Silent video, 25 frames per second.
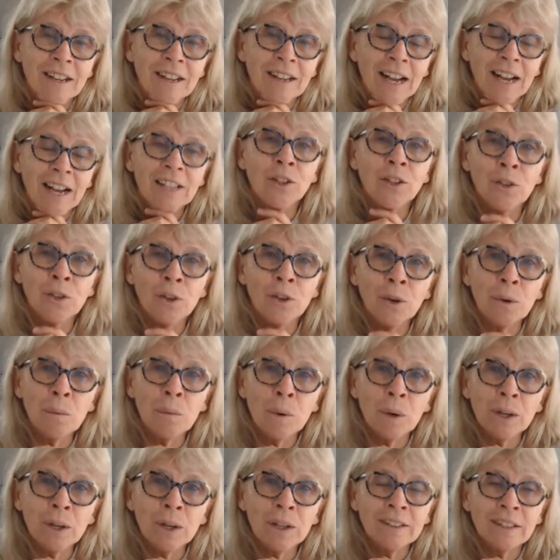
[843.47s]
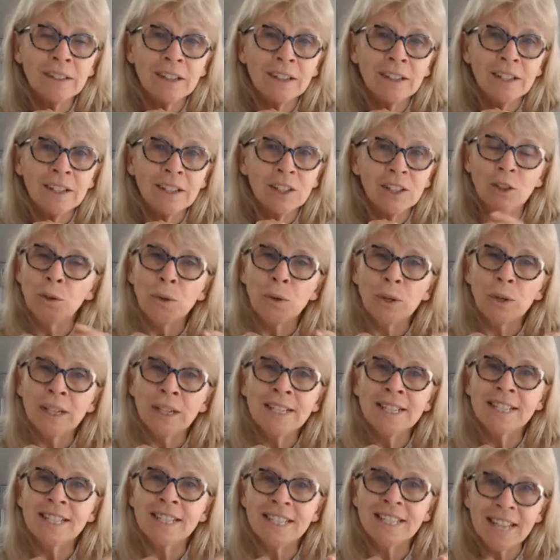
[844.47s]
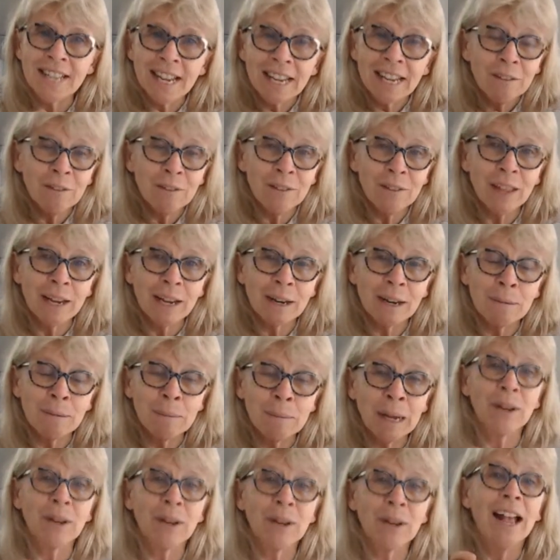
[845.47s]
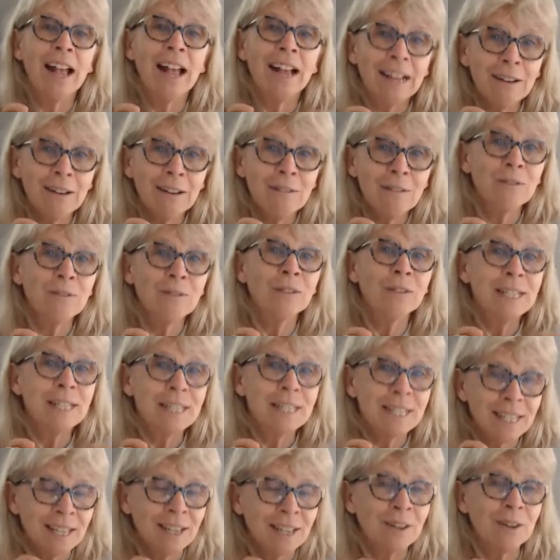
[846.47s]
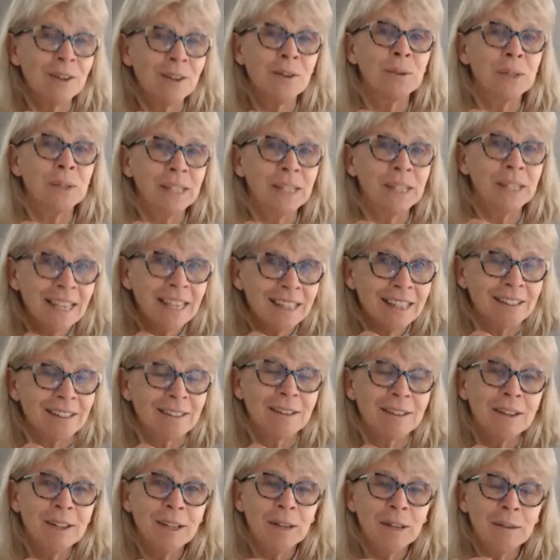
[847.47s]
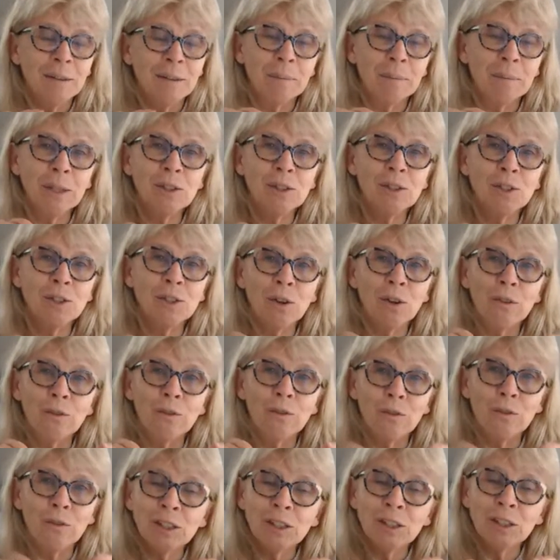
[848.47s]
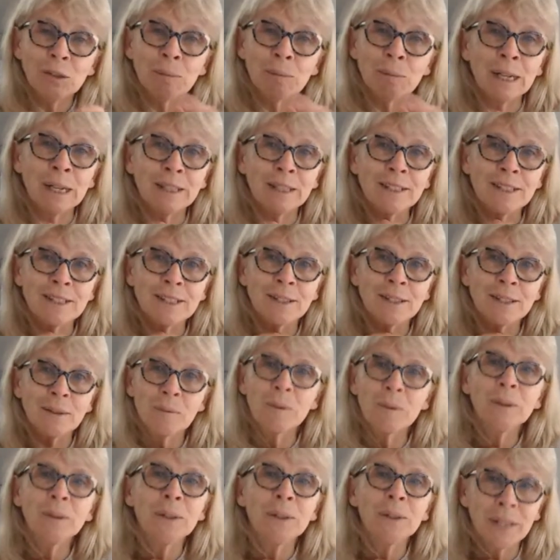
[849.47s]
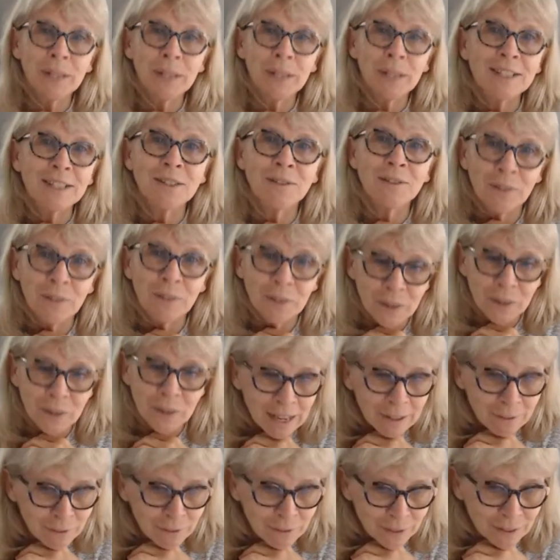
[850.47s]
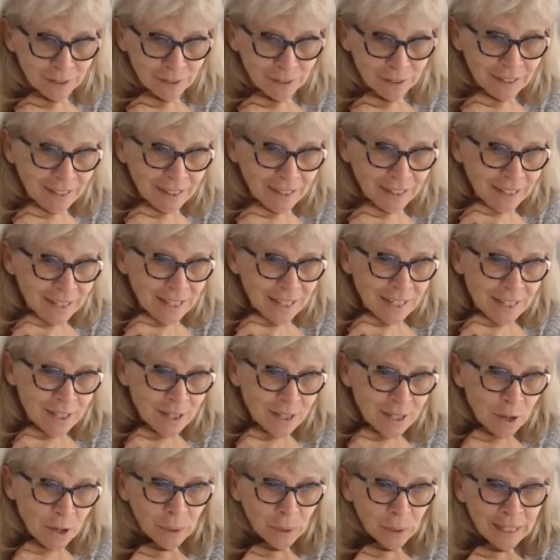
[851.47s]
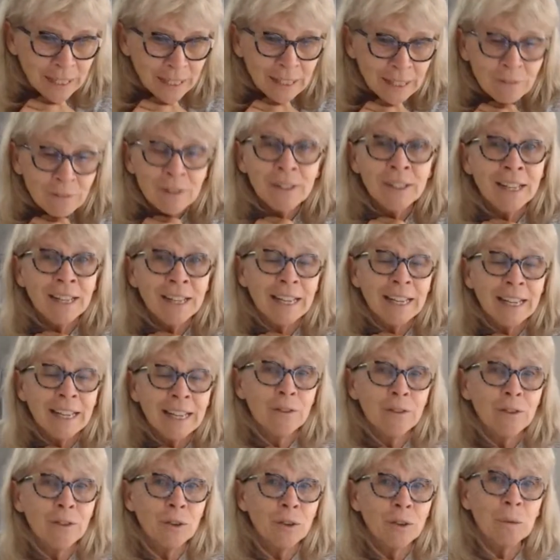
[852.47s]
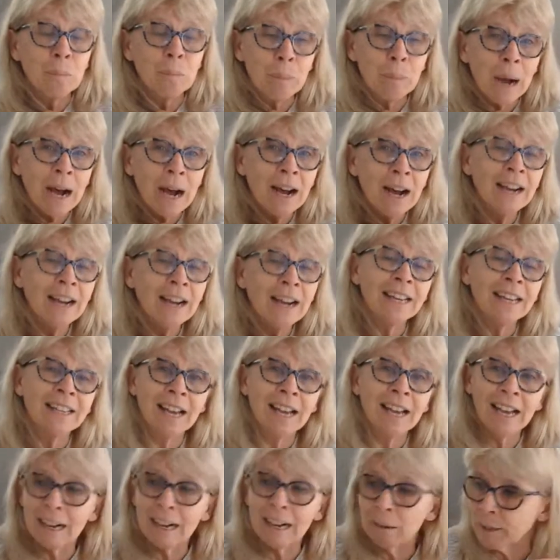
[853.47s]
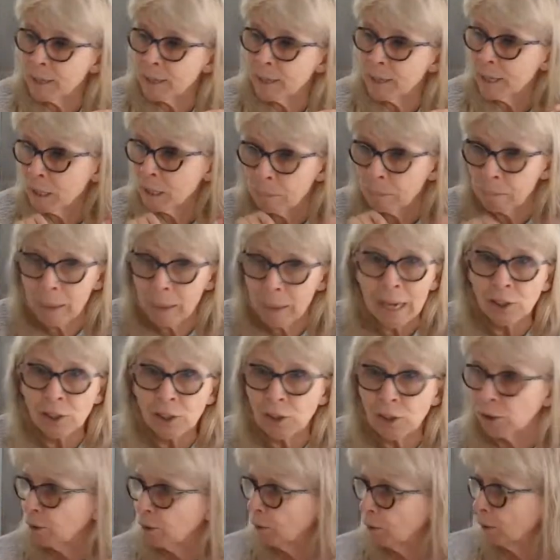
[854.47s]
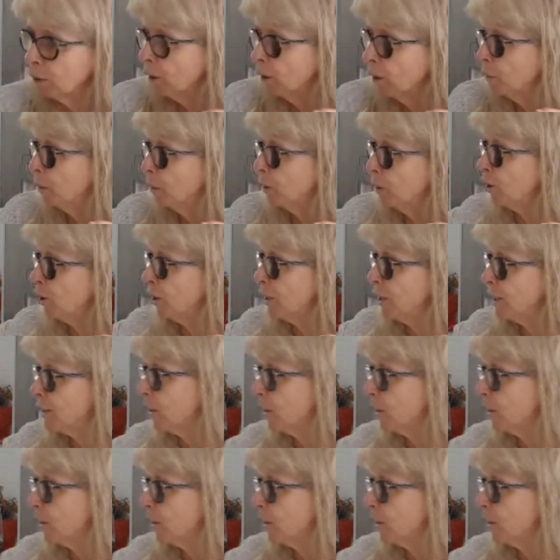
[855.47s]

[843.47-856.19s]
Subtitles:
And you know what? You can save that amount every single year because your fridge smarts will last forever. So even if you buy our special, which is